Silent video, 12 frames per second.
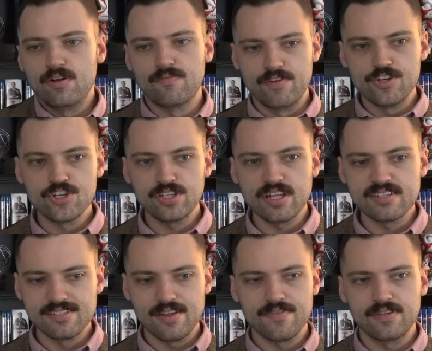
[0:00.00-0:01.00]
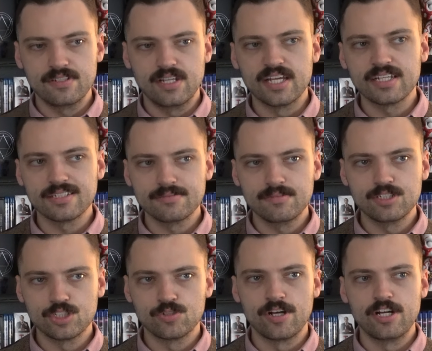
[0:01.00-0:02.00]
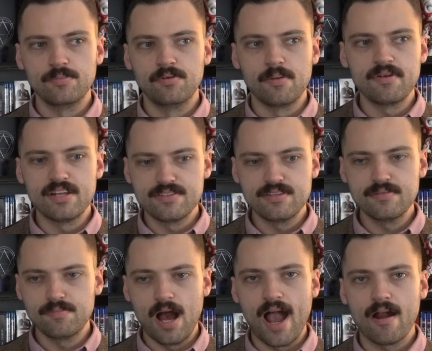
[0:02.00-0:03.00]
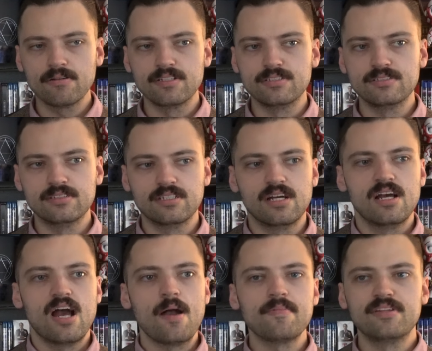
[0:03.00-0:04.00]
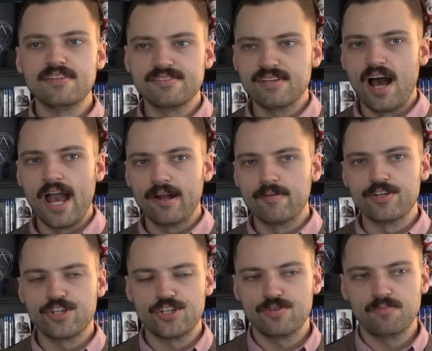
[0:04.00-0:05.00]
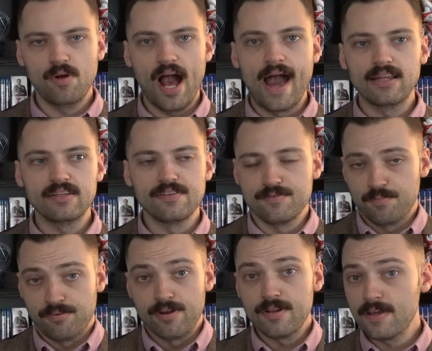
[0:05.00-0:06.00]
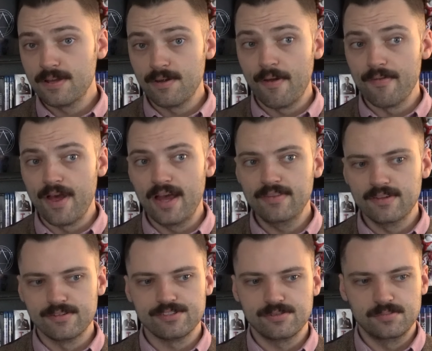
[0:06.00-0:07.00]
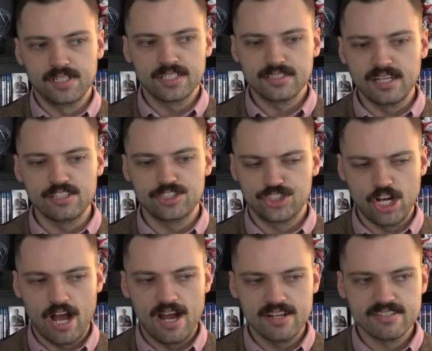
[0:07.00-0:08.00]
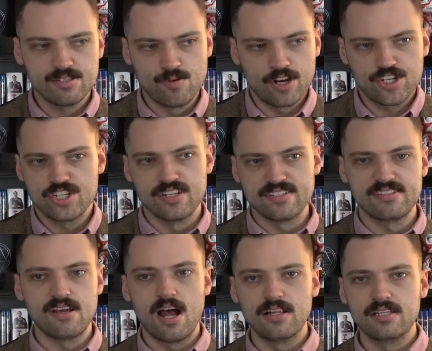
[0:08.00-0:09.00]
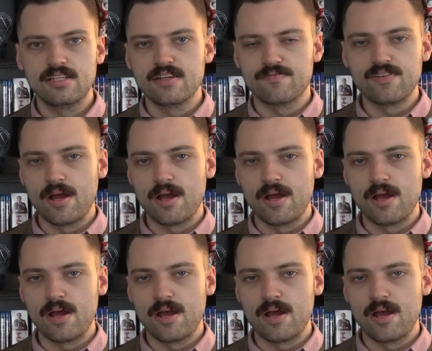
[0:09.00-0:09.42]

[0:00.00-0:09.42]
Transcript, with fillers: know visually it's nothing like incredible i mean it's it, ireland I mean, this Irish island is pretty and all that, and there's some like nice shots. Direction is solid, if